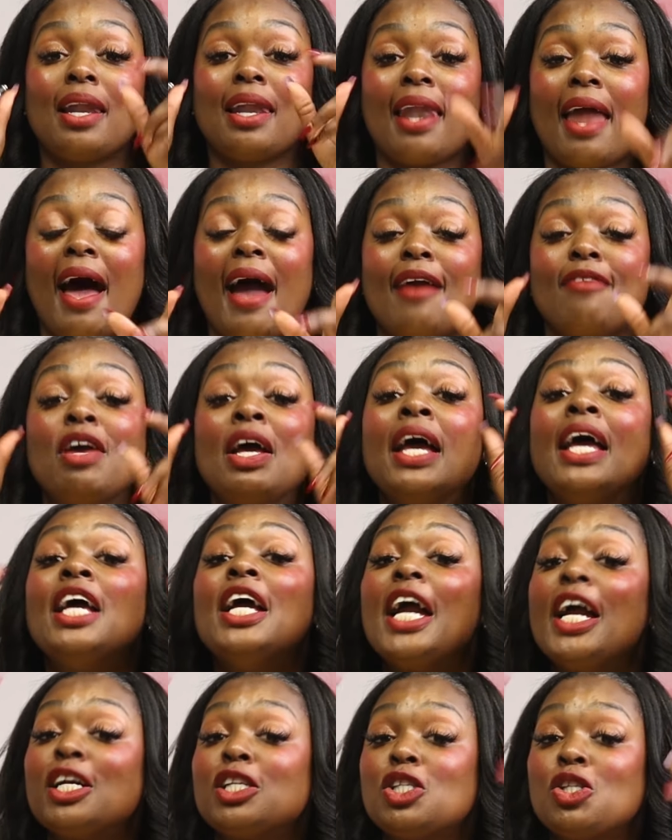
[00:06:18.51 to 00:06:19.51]
life
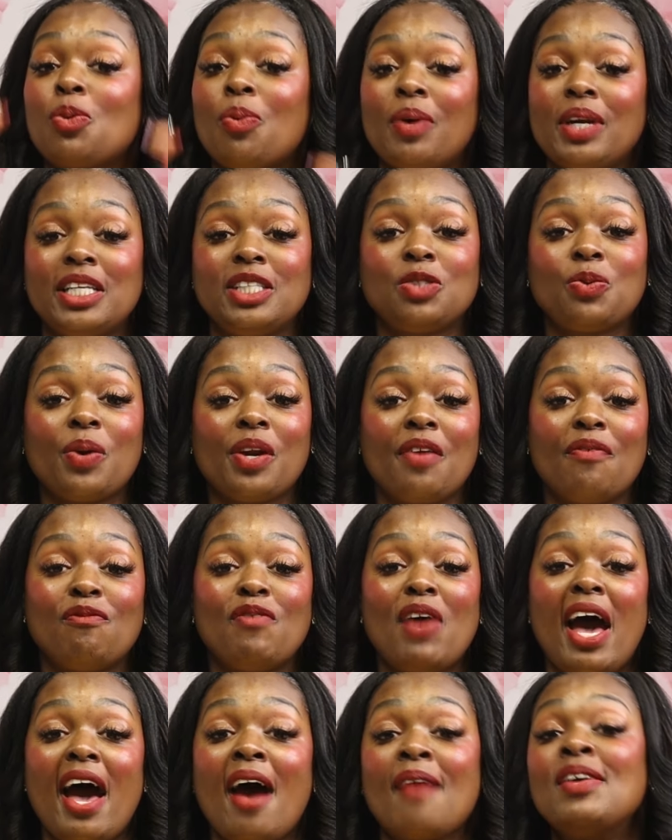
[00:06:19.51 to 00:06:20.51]
in
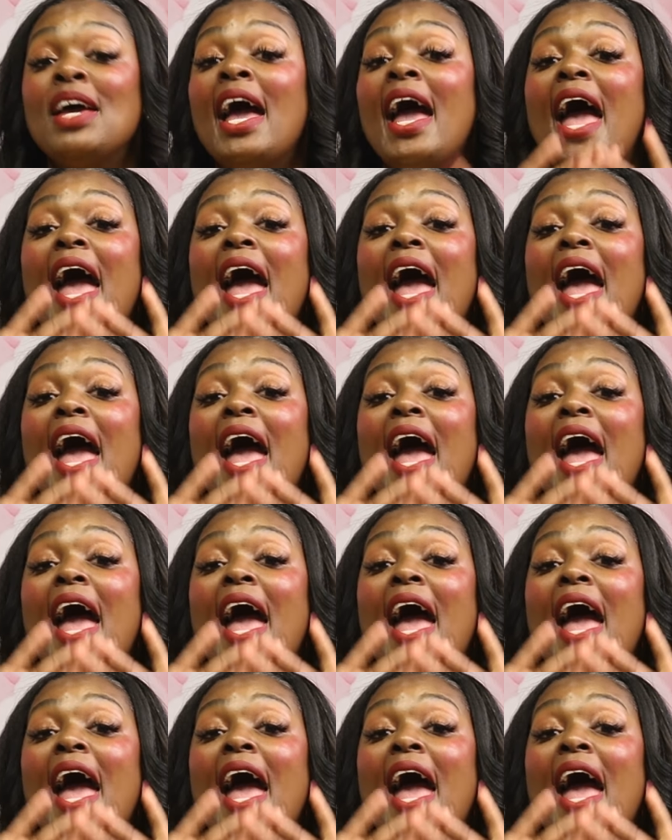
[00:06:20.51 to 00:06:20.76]
2025.